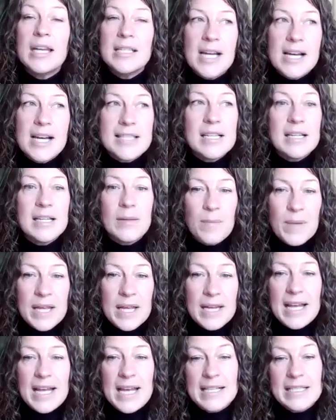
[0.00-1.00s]
doesn't
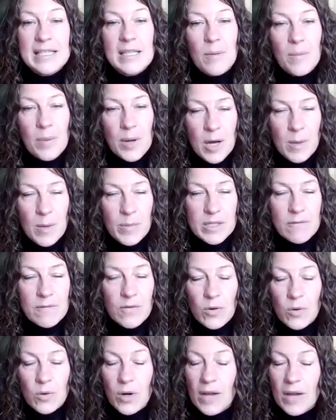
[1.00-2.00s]
mean it's
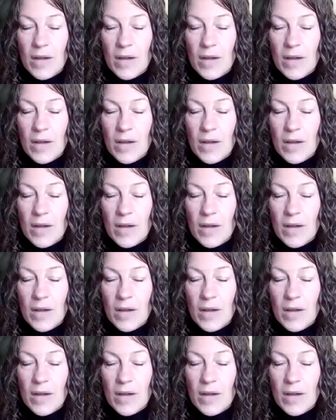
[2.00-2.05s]
purposeful.